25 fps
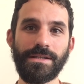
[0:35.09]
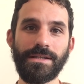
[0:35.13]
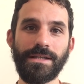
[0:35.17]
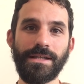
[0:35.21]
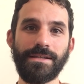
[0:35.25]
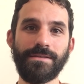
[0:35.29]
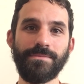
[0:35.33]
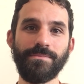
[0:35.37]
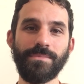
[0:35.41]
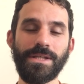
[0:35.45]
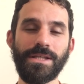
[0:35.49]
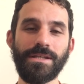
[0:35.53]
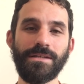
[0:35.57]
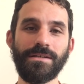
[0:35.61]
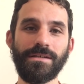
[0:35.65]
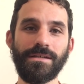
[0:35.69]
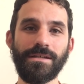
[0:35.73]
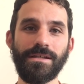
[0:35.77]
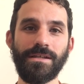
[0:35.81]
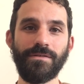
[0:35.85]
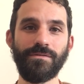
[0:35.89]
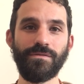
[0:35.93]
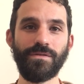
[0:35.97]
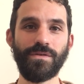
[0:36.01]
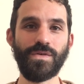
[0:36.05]
let me
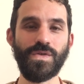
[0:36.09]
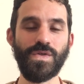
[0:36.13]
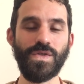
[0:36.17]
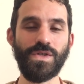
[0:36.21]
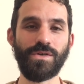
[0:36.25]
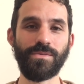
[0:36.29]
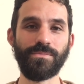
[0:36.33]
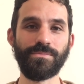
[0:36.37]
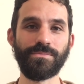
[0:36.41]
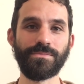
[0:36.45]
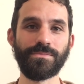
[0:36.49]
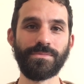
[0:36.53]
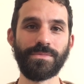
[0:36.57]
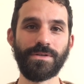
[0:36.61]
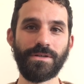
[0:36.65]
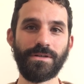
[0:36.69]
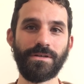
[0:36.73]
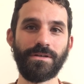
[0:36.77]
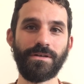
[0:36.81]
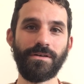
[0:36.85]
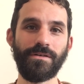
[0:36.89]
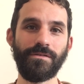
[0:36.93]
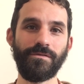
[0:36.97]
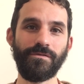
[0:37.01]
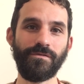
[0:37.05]
give you some
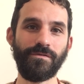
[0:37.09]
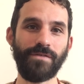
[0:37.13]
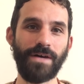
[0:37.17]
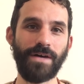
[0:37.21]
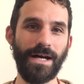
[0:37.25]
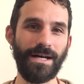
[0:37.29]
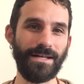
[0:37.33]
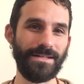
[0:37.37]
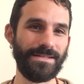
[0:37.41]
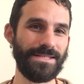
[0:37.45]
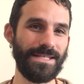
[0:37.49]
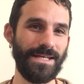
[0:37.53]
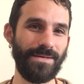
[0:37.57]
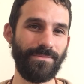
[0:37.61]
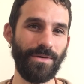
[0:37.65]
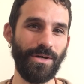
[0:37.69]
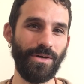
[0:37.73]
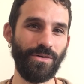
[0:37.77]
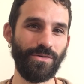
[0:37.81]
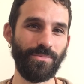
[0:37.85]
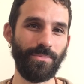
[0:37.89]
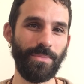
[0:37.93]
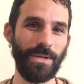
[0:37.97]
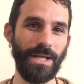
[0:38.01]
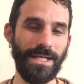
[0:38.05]
facts
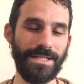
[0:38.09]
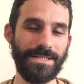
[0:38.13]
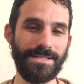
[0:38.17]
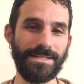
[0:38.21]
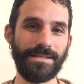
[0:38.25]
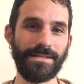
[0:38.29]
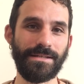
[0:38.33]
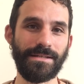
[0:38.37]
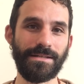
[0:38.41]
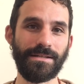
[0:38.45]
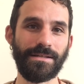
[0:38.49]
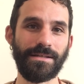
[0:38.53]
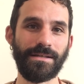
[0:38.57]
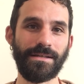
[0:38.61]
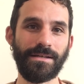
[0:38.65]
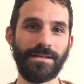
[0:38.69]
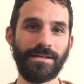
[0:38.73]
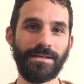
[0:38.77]
about plastic.